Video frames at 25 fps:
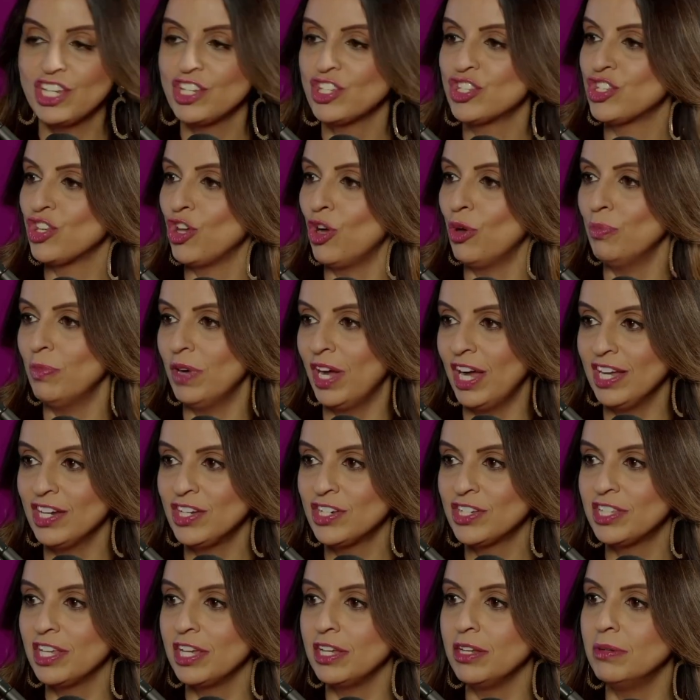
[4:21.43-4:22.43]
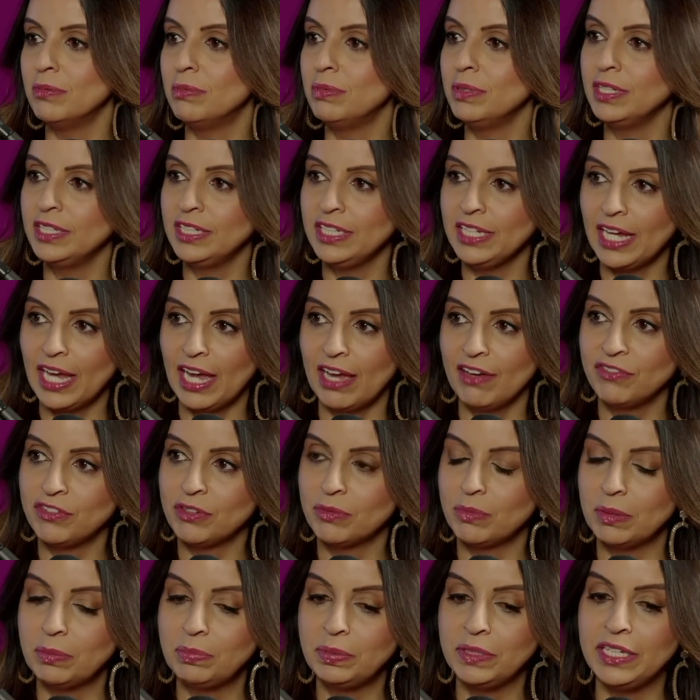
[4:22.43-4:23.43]
so much that you really have to
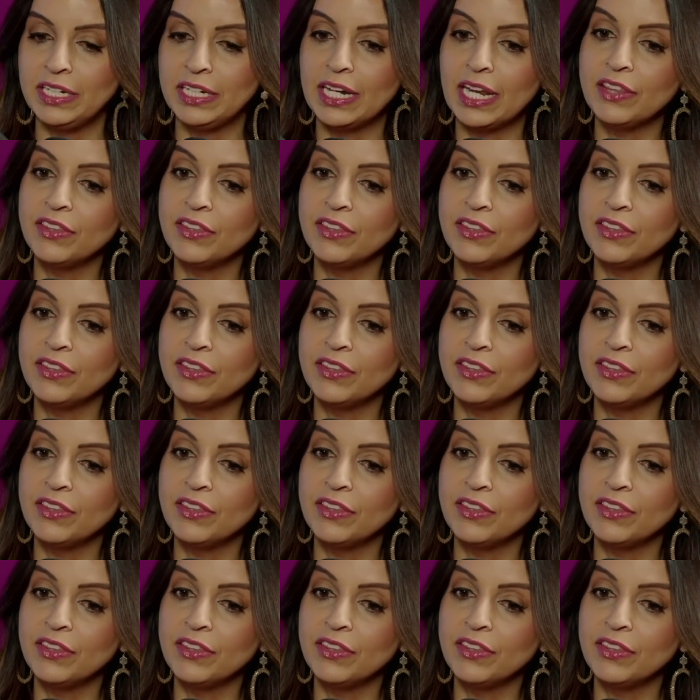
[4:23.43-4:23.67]
replete it.